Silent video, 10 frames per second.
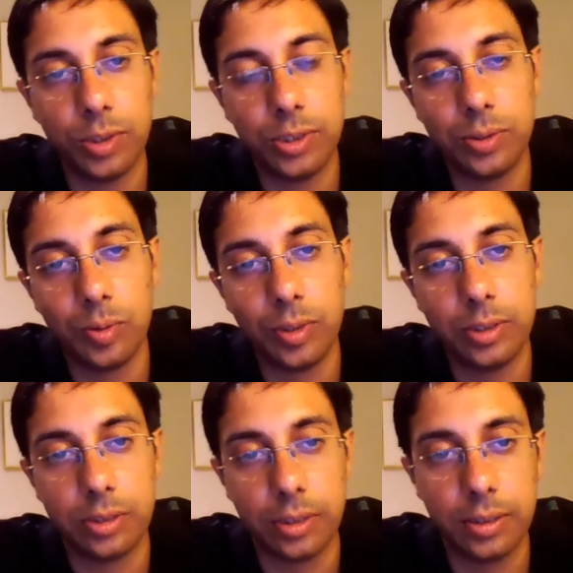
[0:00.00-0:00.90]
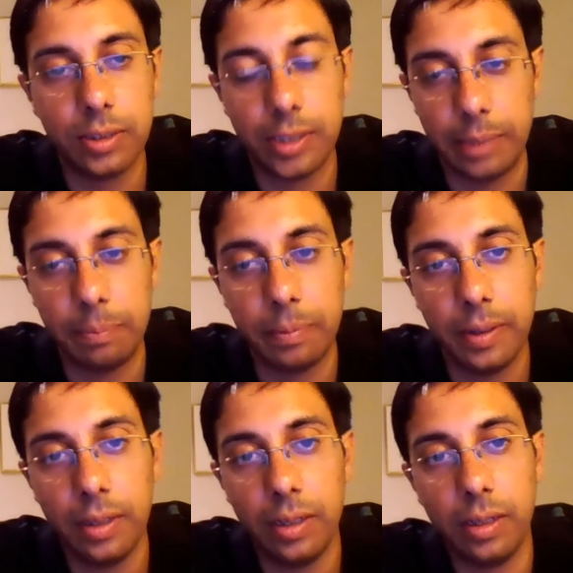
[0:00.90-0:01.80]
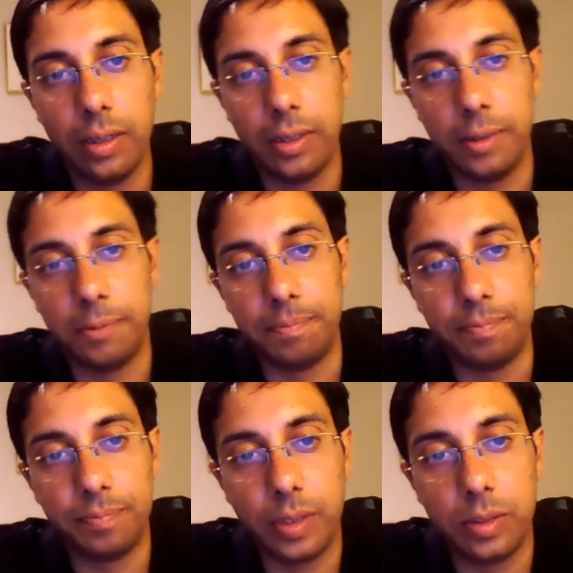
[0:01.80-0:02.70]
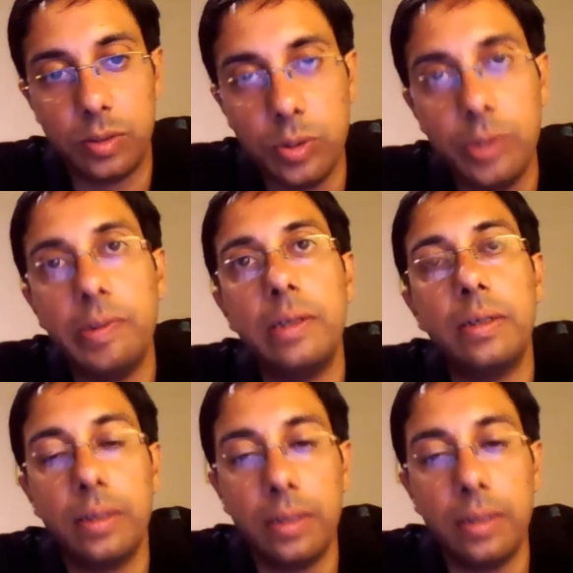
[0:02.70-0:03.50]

is known as return type. So you will